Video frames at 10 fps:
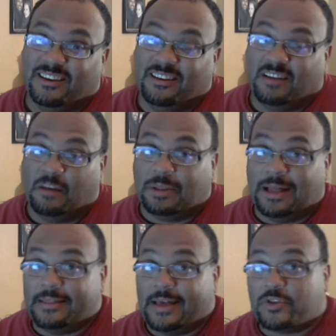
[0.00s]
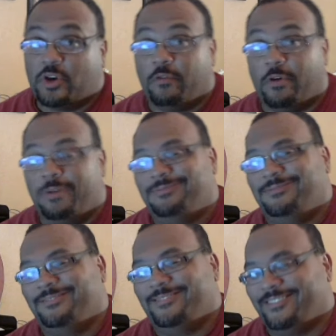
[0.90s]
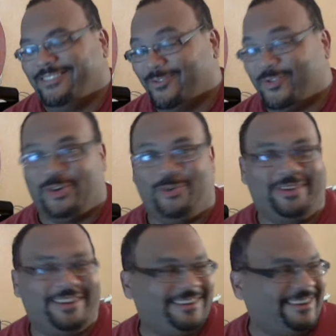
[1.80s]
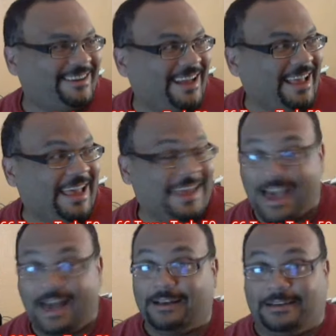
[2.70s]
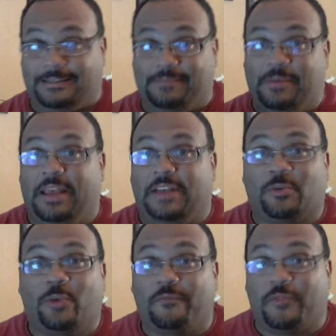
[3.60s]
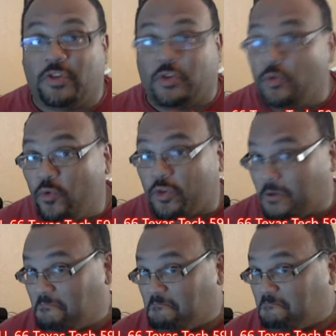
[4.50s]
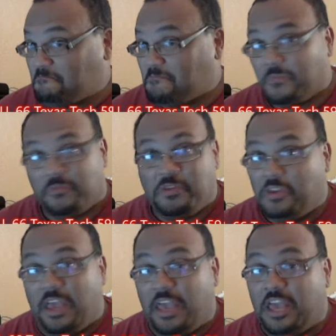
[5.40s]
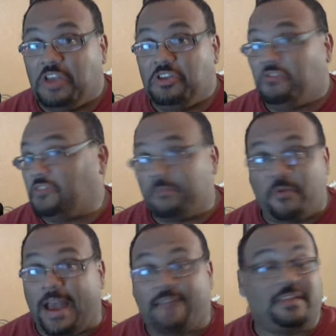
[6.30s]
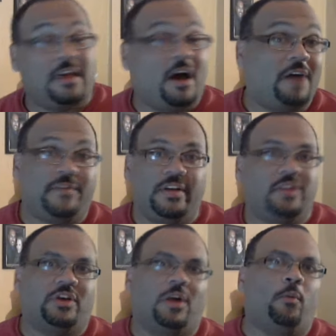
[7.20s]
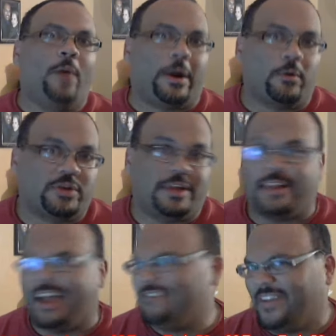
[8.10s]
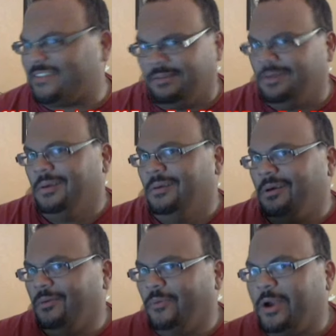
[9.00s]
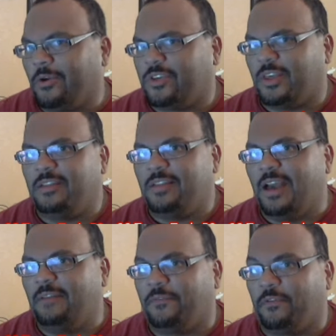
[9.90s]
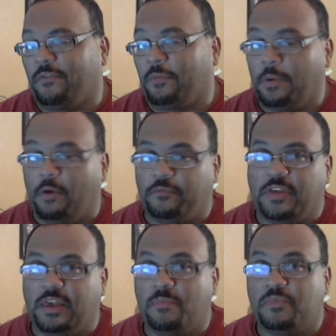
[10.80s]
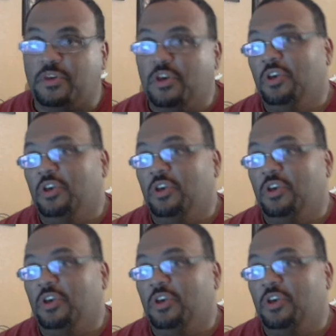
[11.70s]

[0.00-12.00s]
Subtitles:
Well, I'm glad that's over. Aren't you? Yeah, I mean, it's a win for the Sooners. And you tip your hat to the offense, a record-setting night. In fact, a record-setting night for both teams.